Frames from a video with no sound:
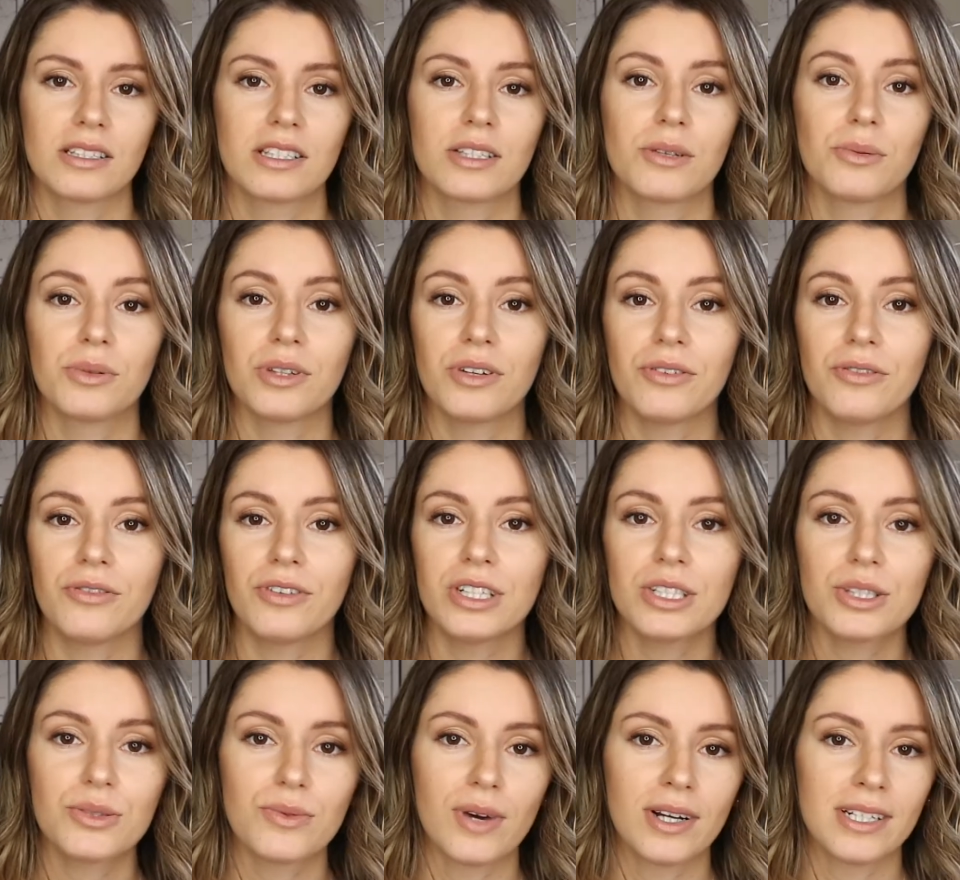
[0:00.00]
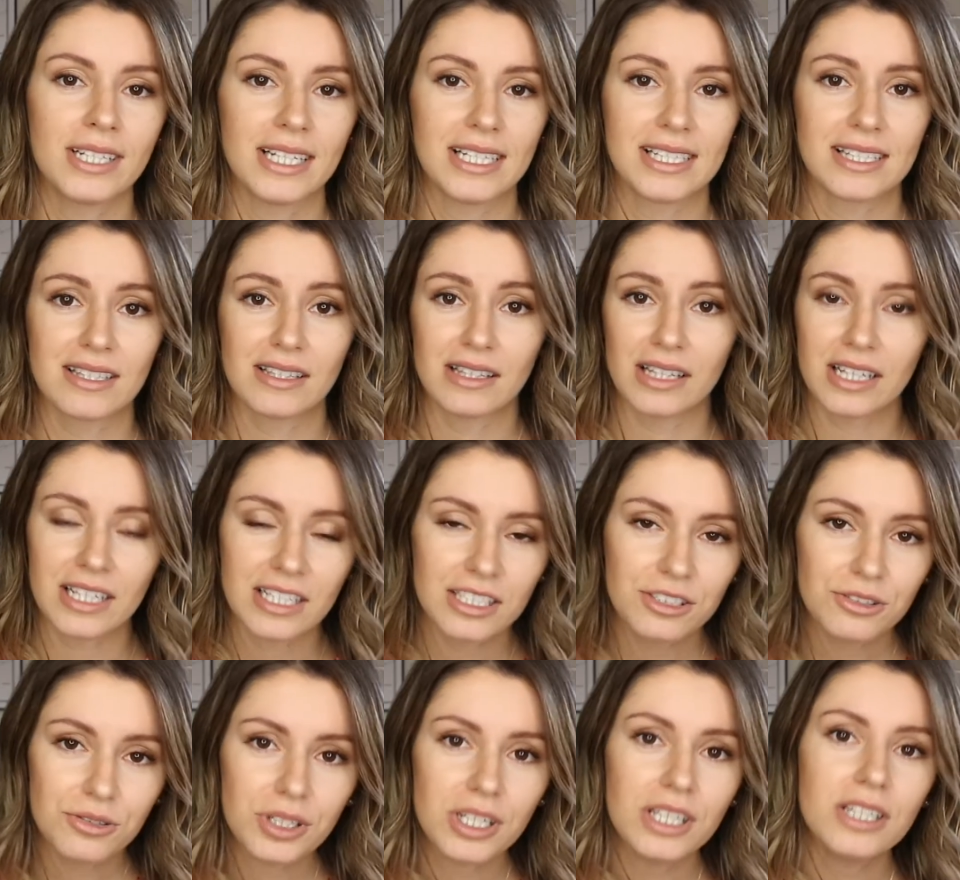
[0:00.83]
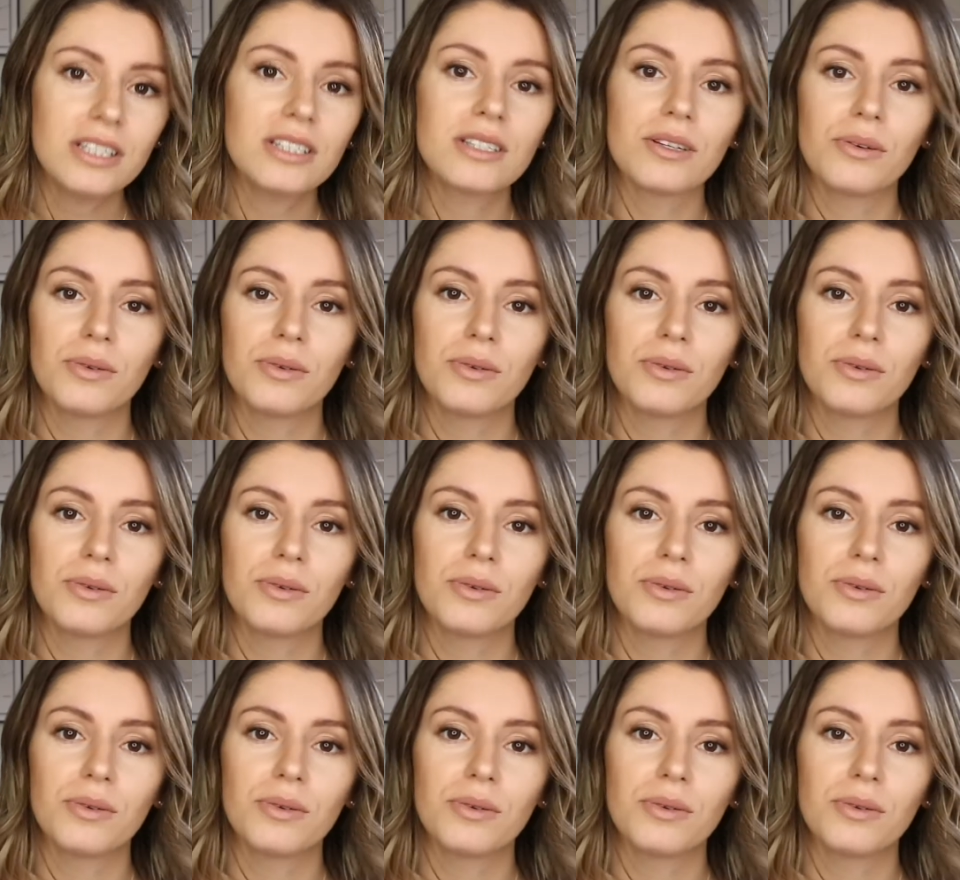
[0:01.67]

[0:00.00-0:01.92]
So the first one is Linktree.